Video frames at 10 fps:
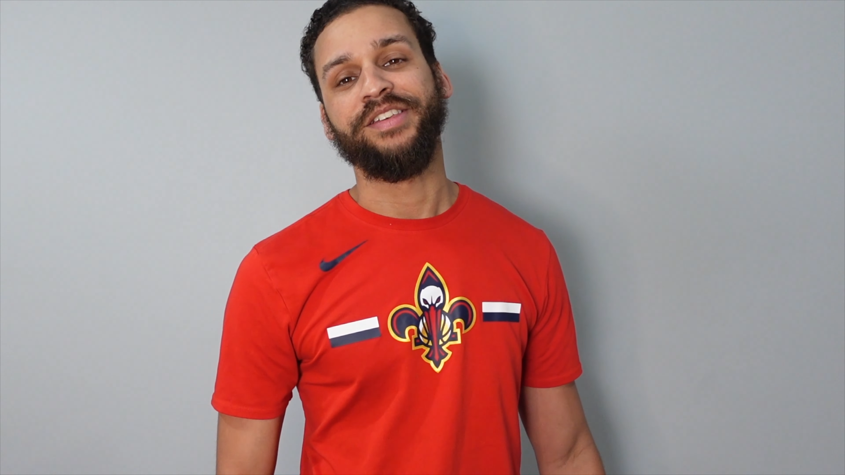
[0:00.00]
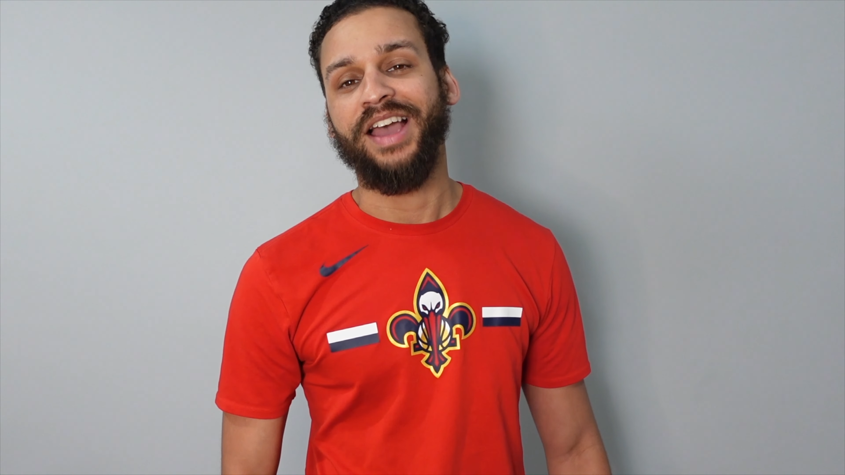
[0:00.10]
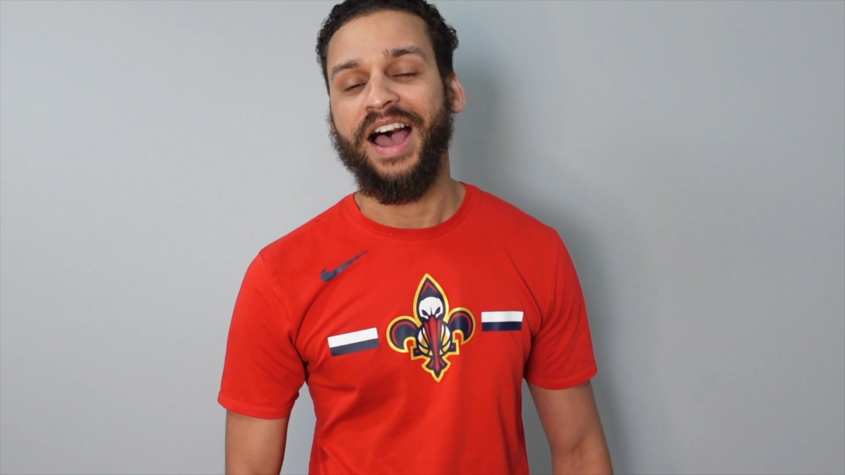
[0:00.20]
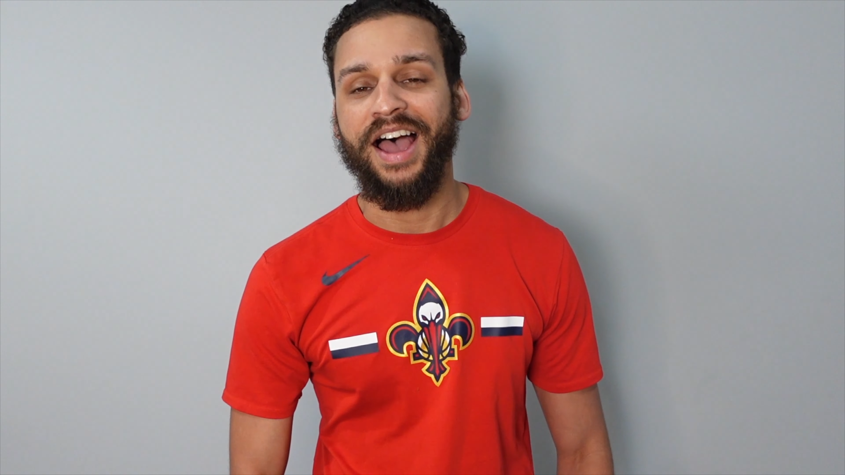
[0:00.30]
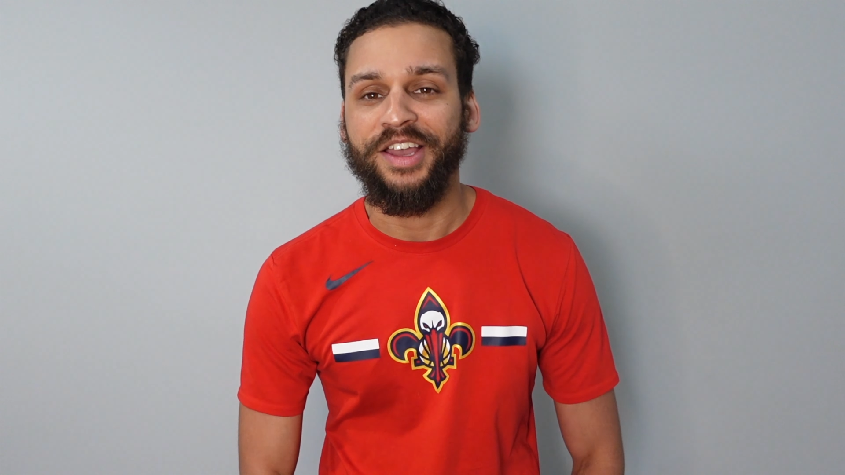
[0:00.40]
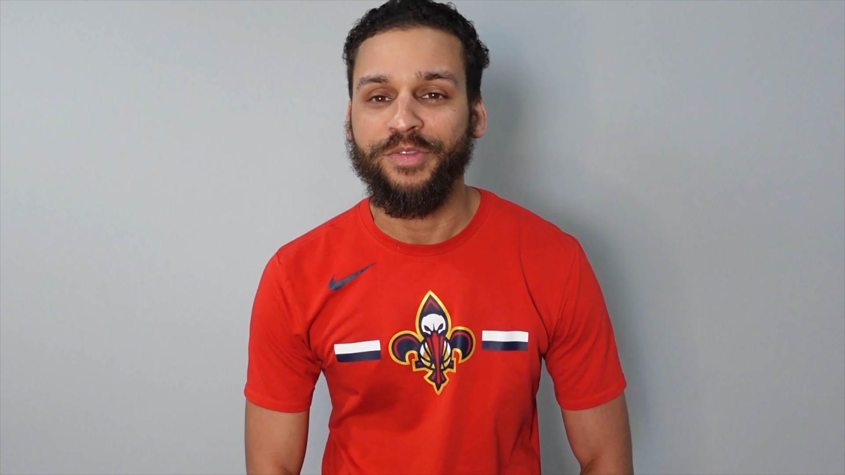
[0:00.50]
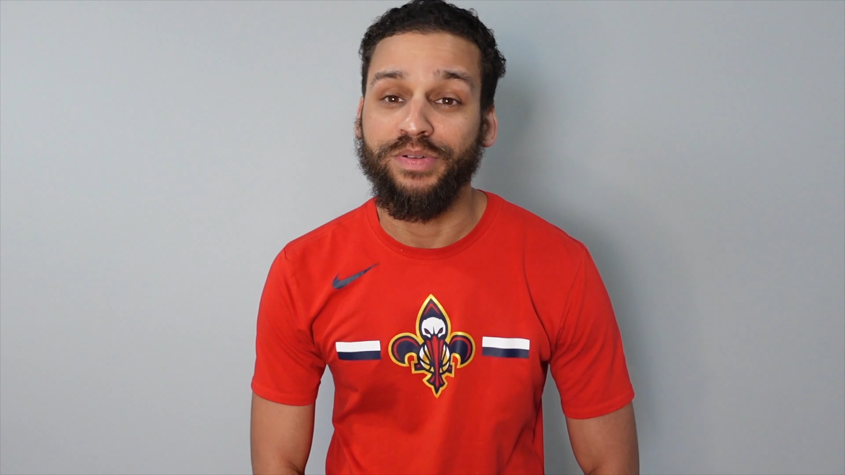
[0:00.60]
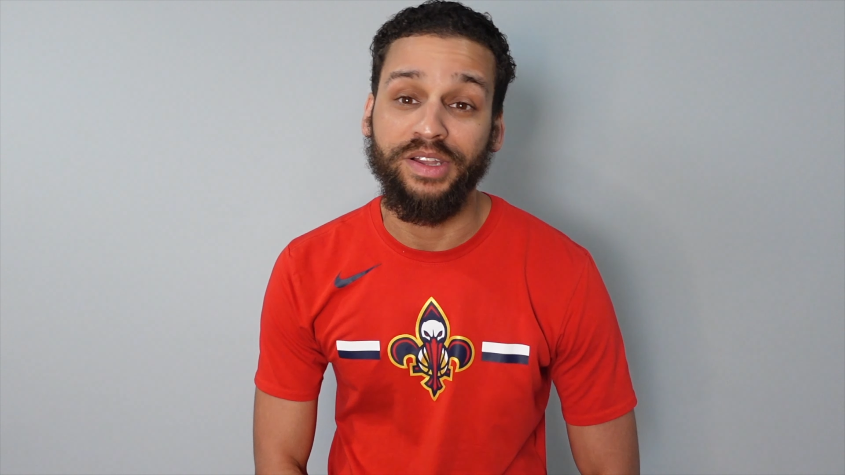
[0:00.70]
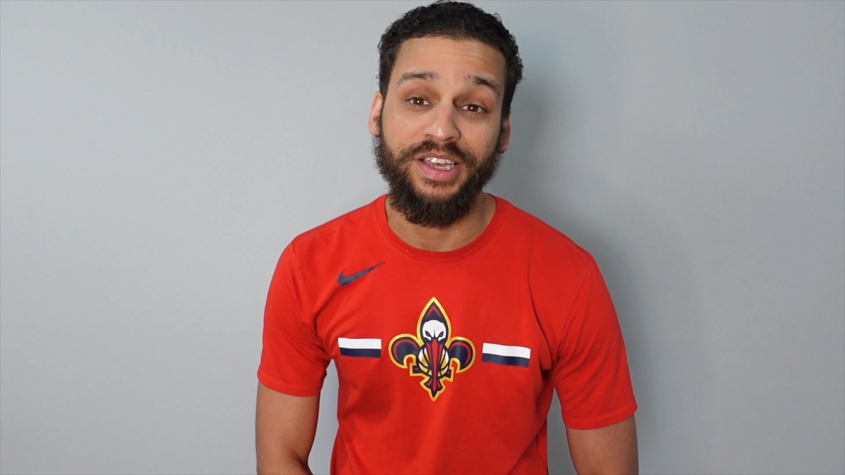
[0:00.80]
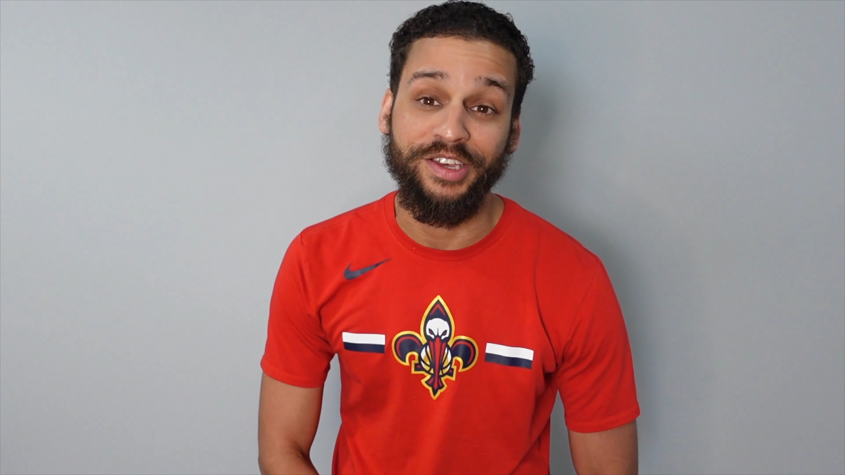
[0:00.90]
guys,
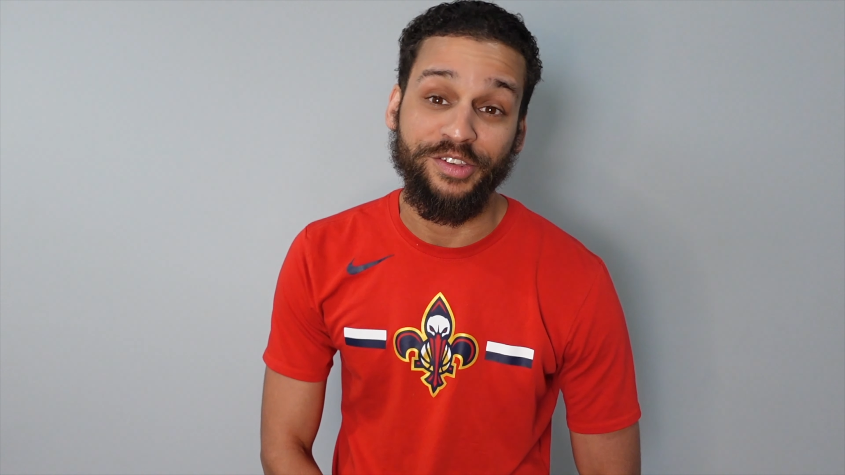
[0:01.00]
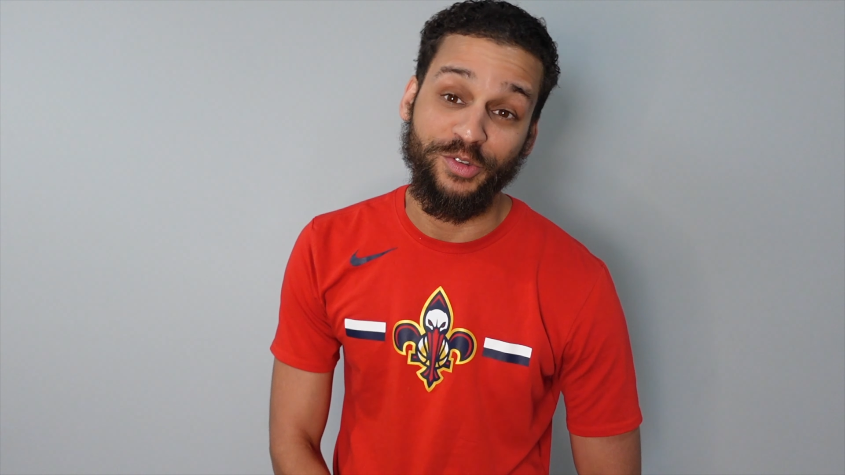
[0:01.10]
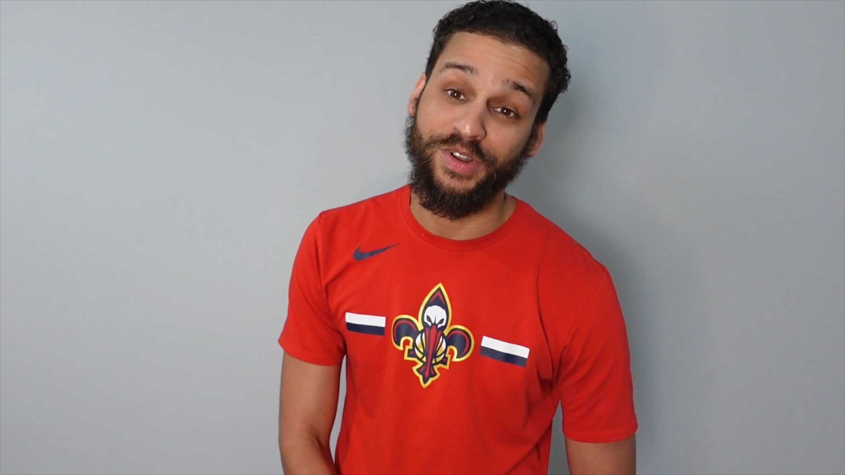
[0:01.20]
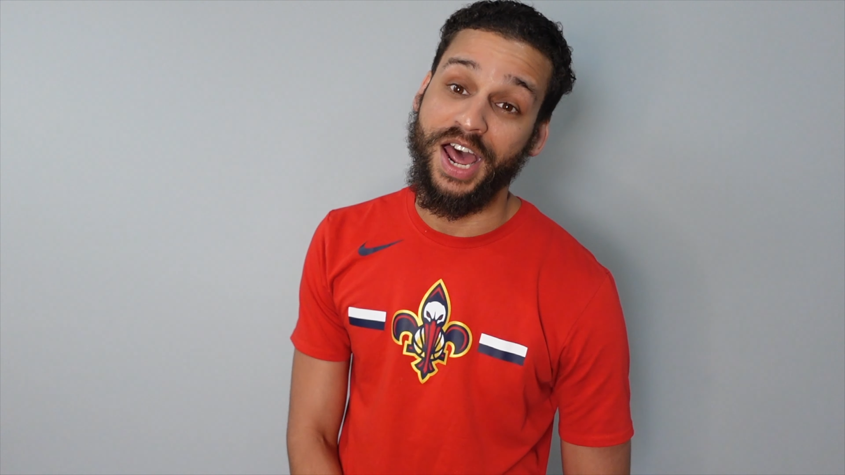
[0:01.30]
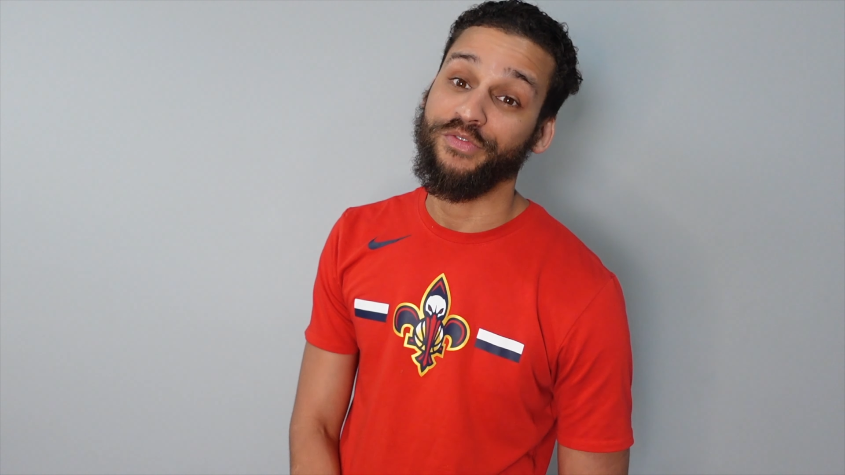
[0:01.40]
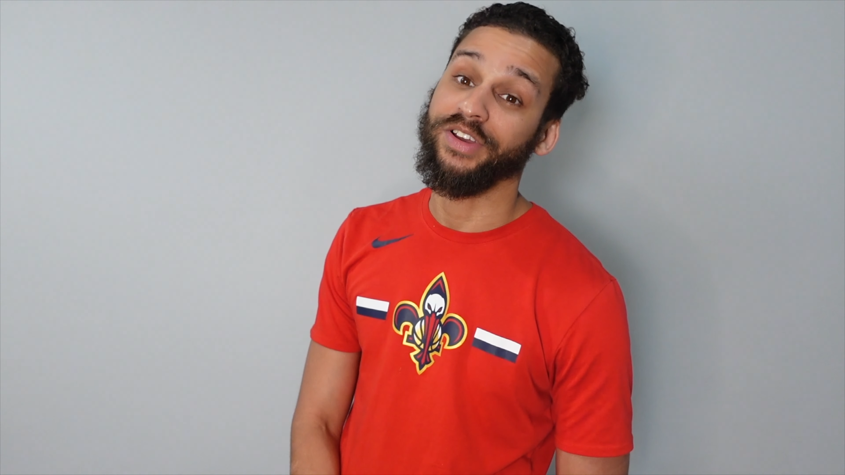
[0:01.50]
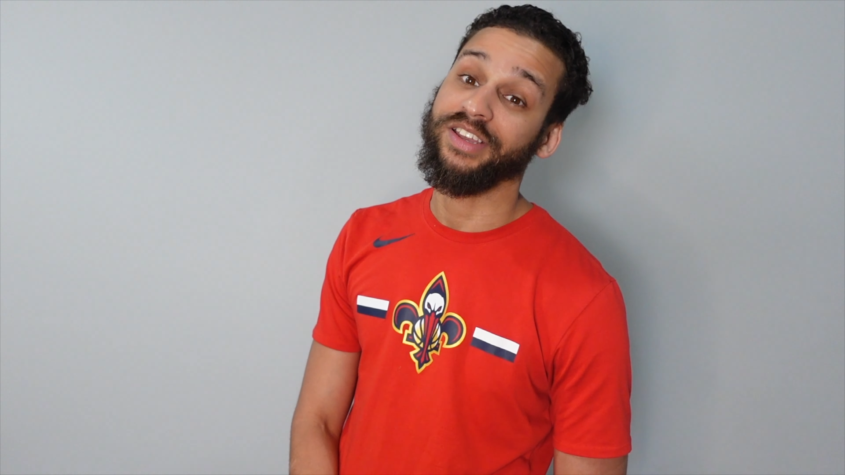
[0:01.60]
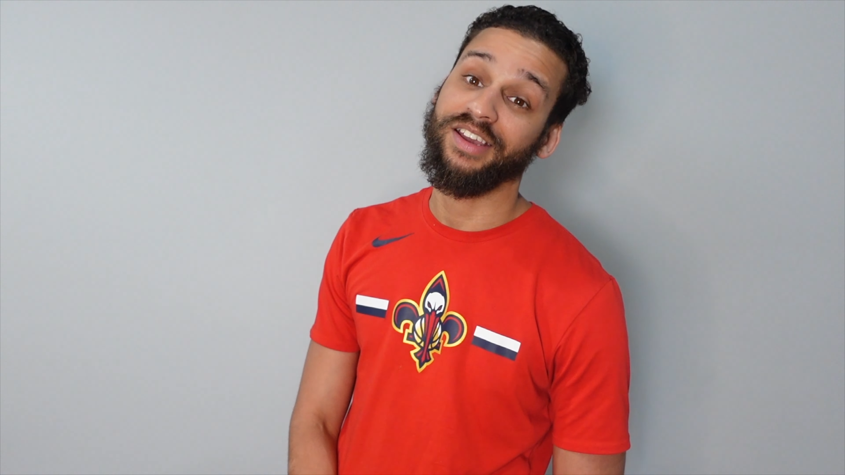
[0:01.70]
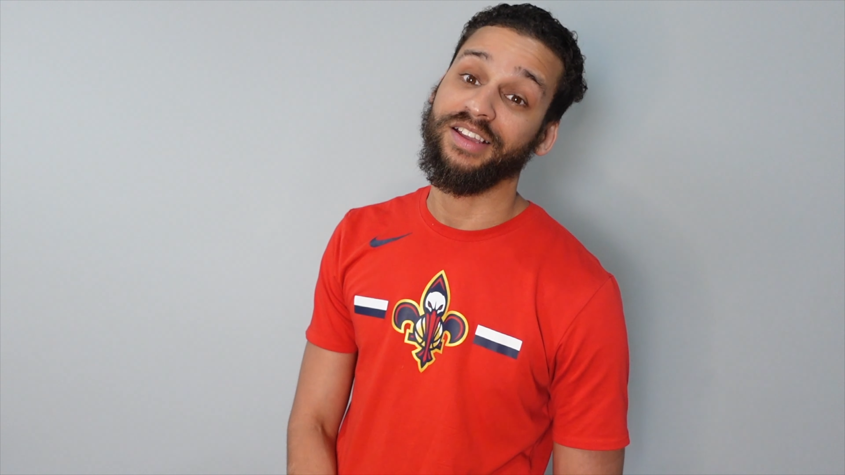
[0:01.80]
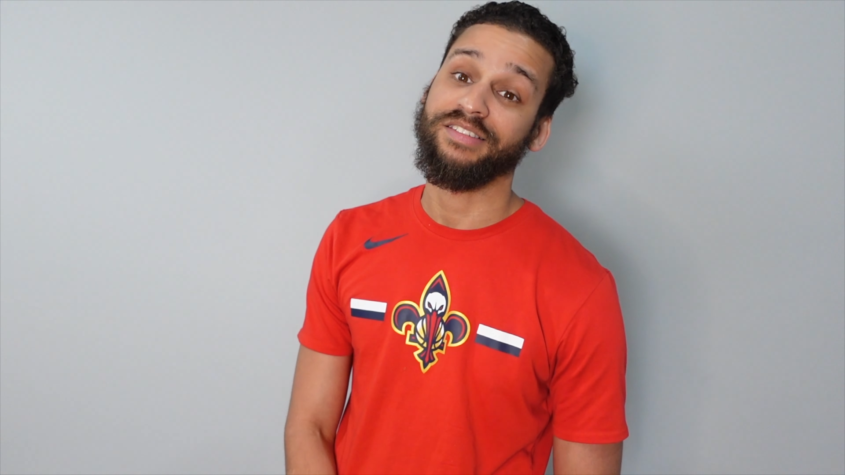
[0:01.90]
please do not
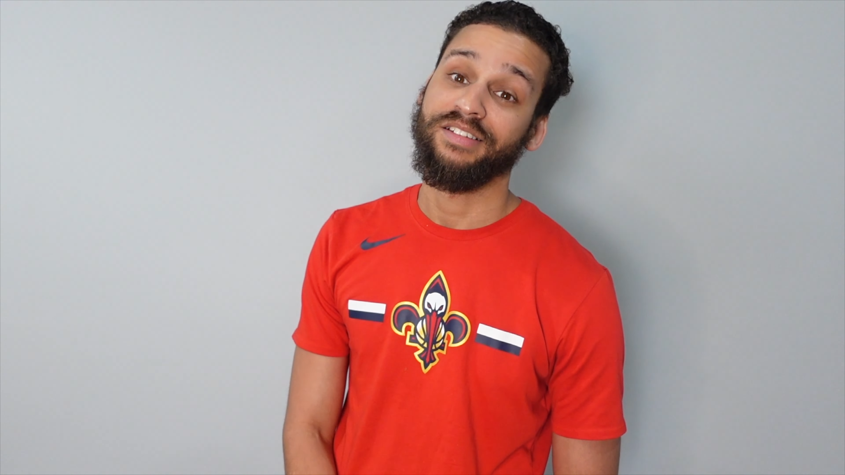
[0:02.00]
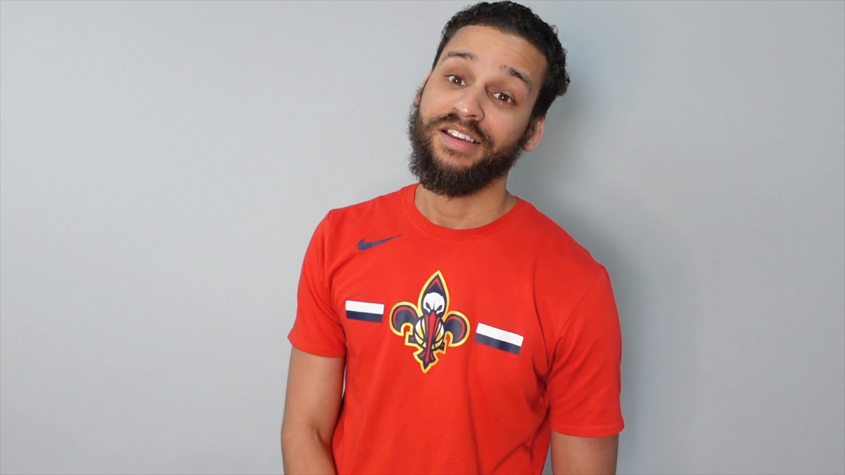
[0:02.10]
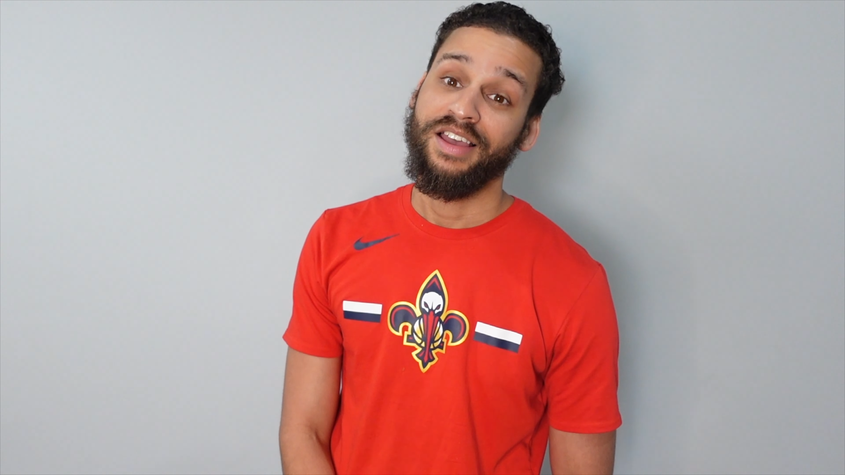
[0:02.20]
forget,